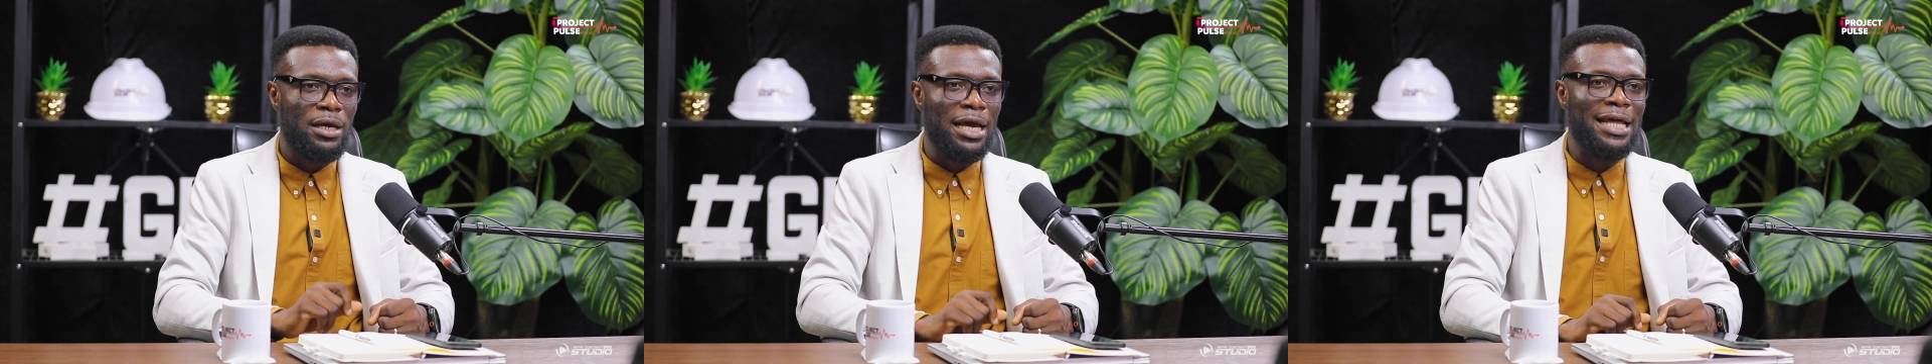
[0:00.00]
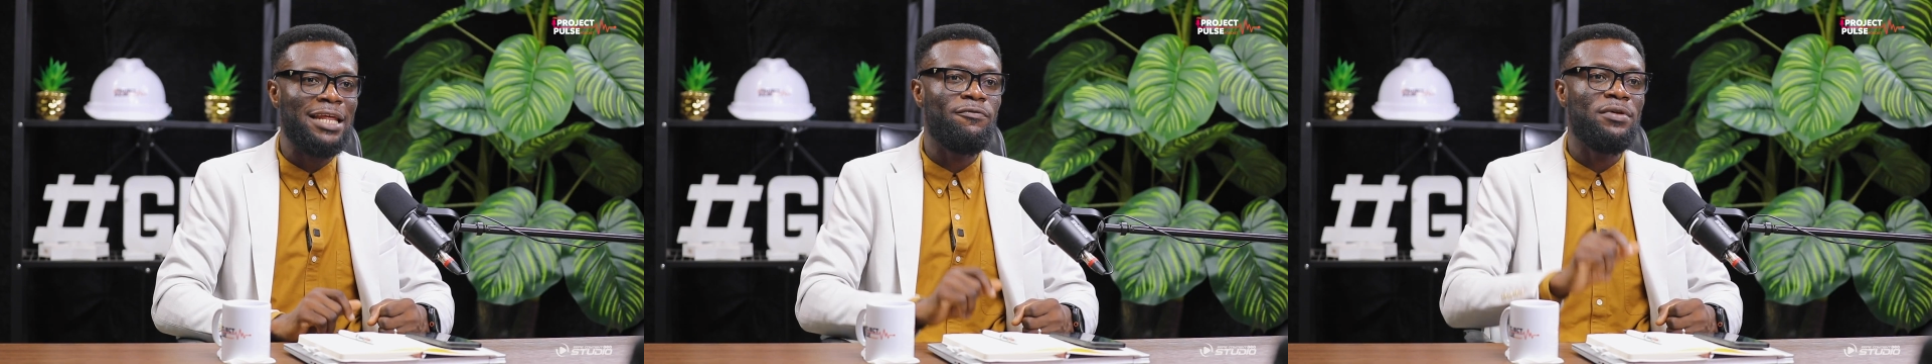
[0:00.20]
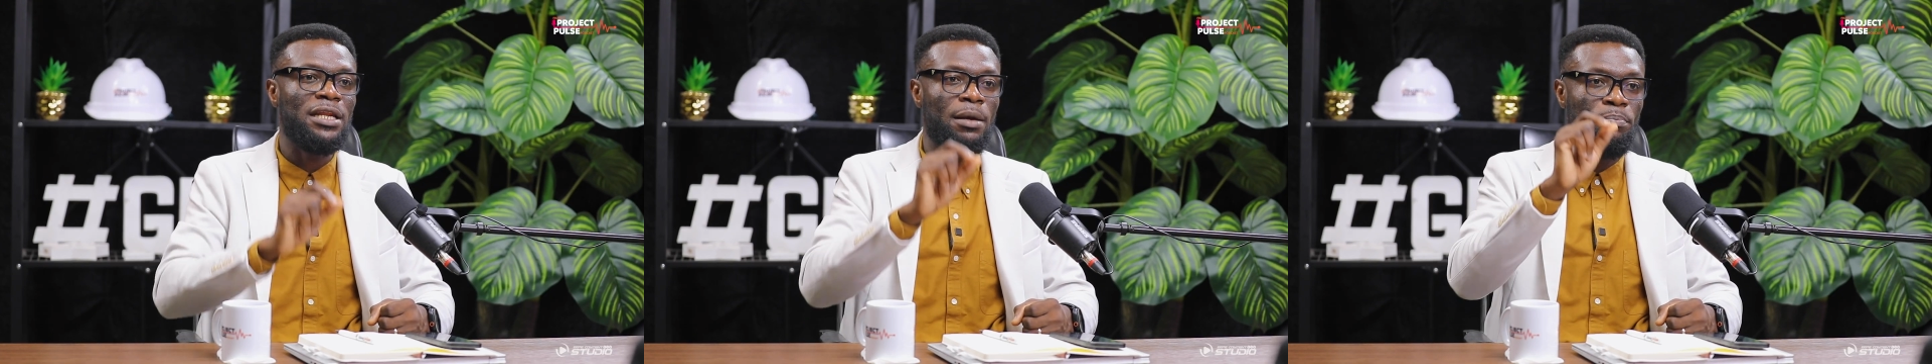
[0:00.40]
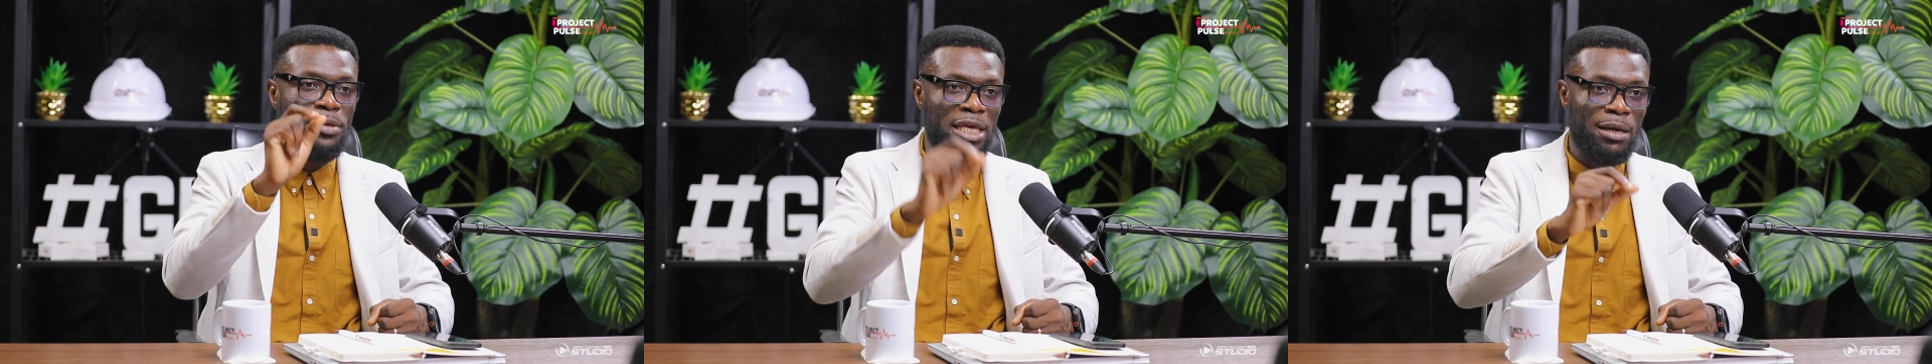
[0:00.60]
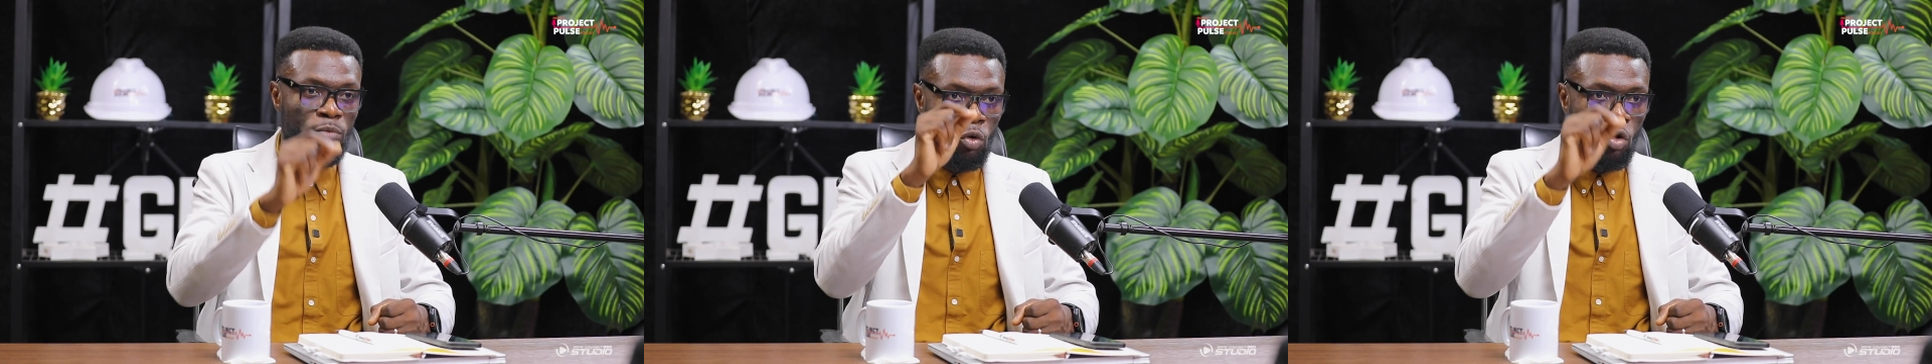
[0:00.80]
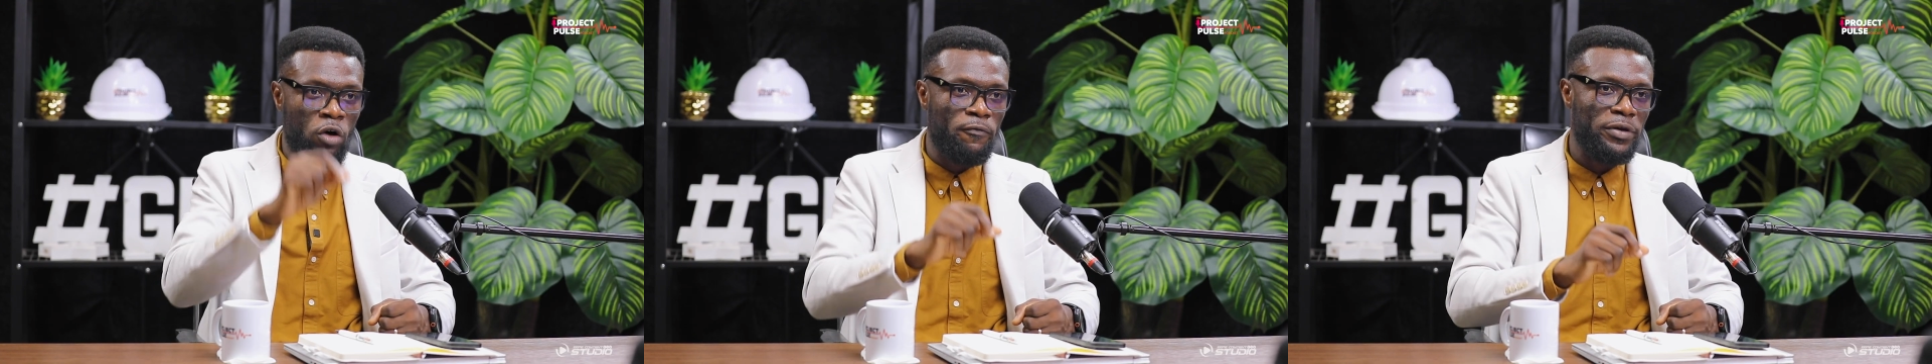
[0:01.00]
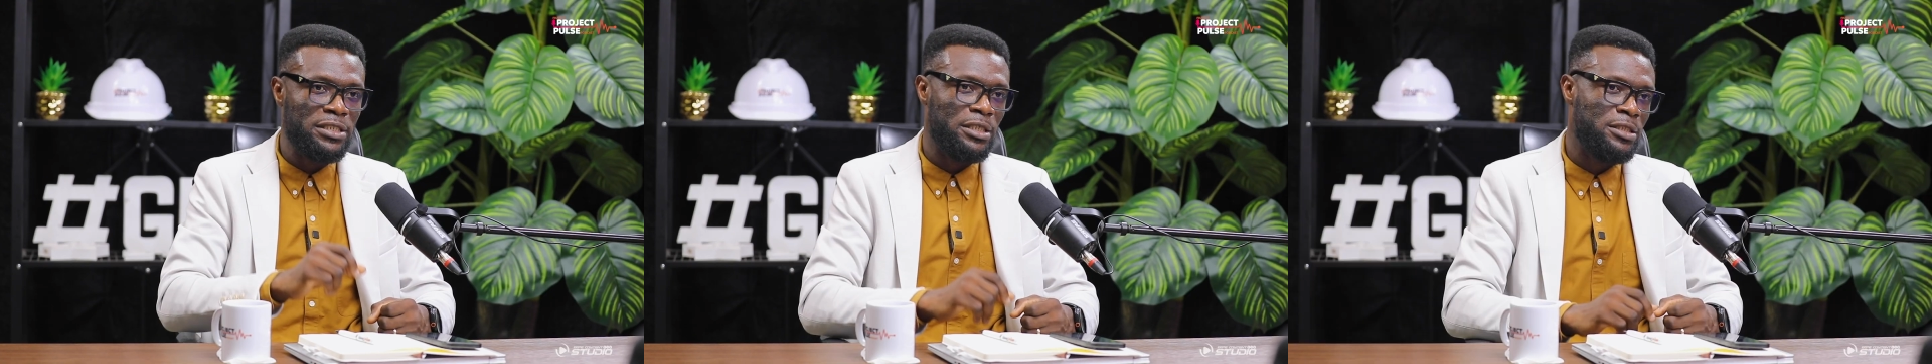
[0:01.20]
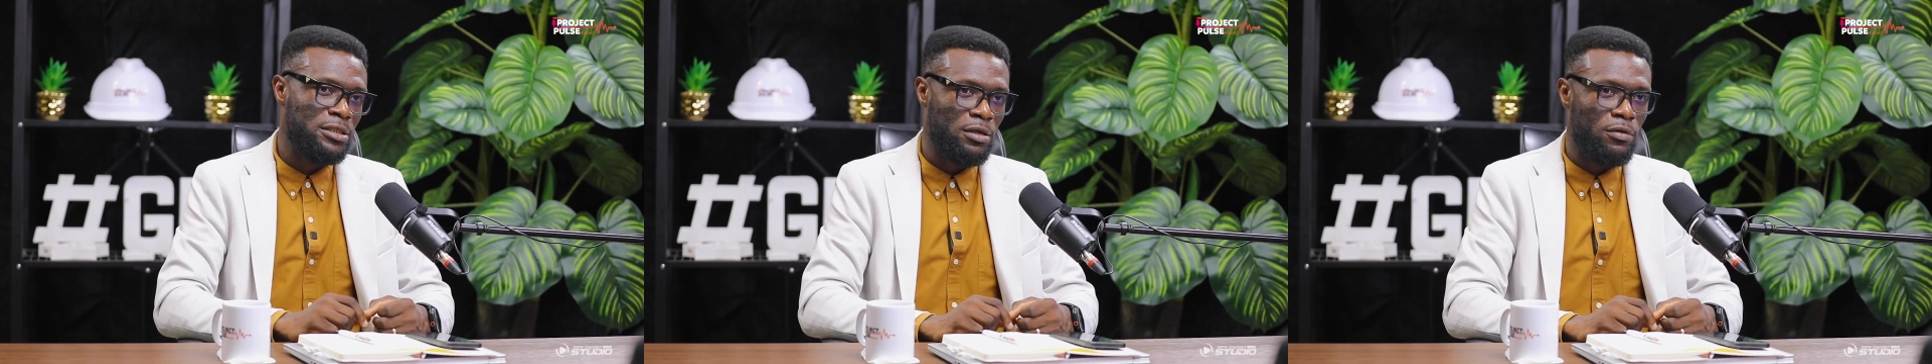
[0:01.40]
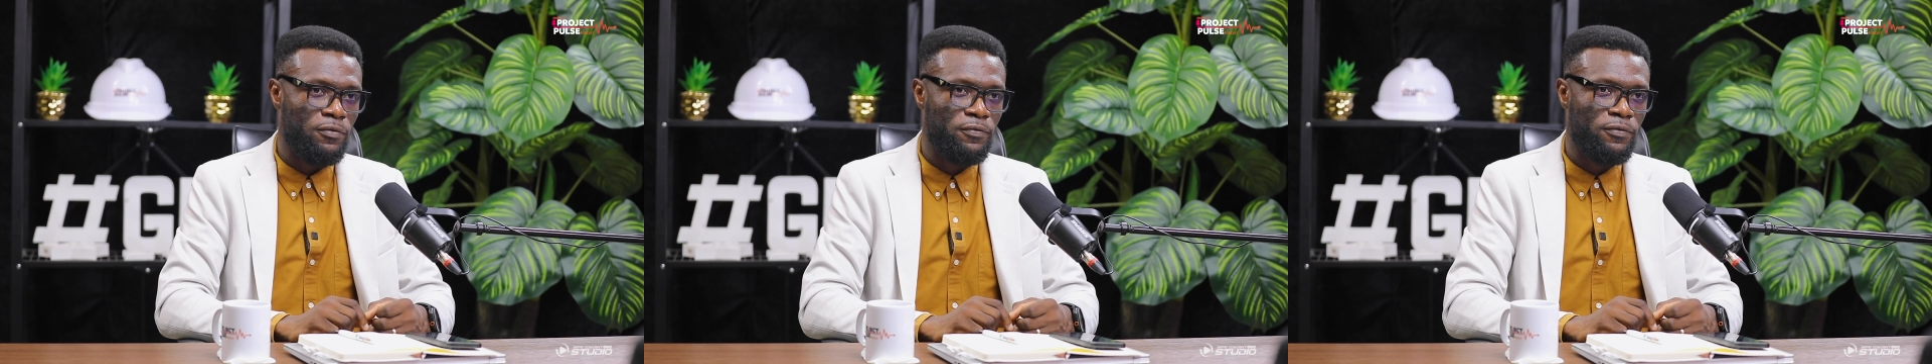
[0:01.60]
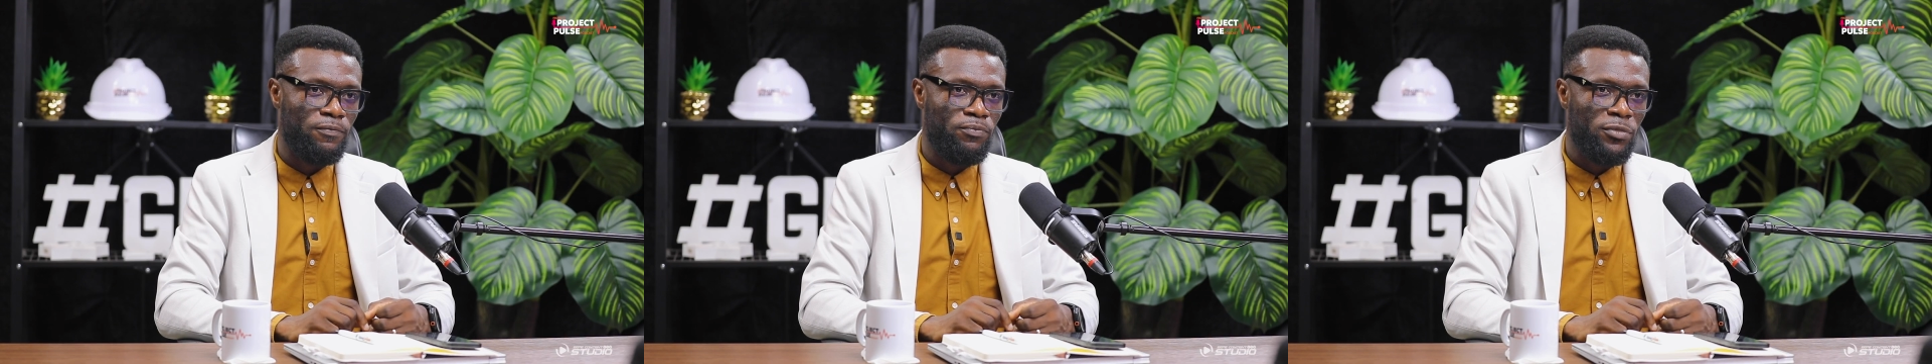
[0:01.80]
and even the PMO office
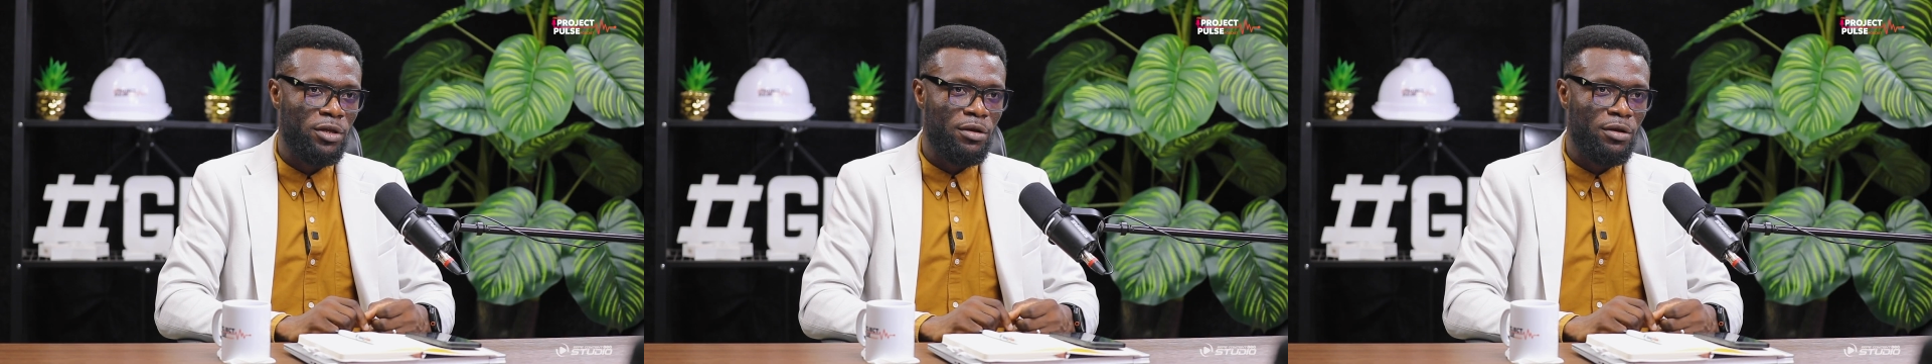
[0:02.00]
itself,